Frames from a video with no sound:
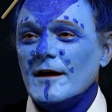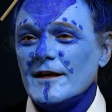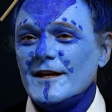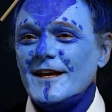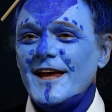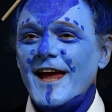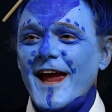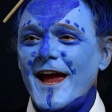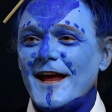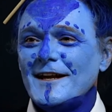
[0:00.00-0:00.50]

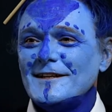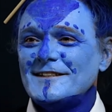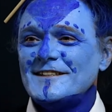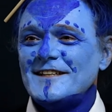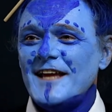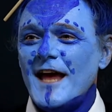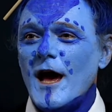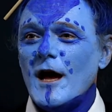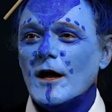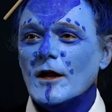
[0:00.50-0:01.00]
Can't
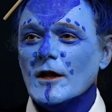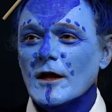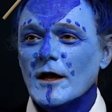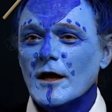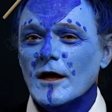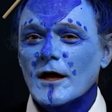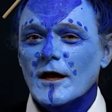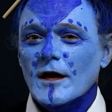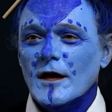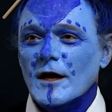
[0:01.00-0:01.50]

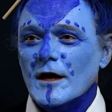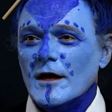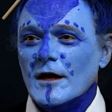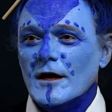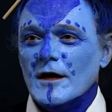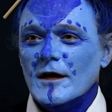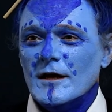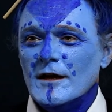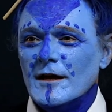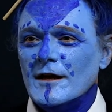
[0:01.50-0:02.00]
tell.
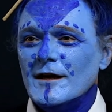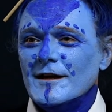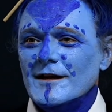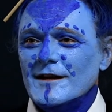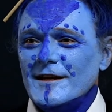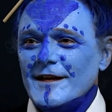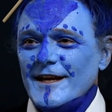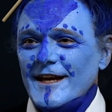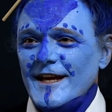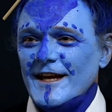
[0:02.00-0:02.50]

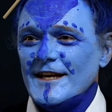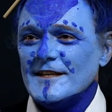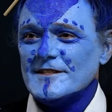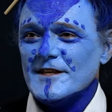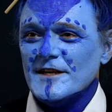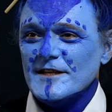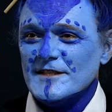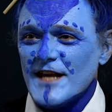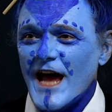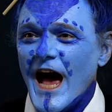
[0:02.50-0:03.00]
It's
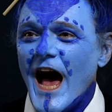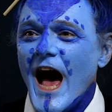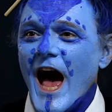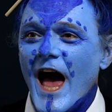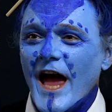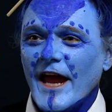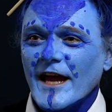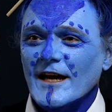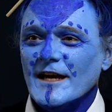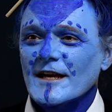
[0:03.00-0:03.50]
a
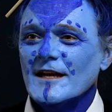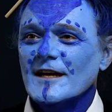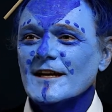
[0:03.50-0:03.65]
tie.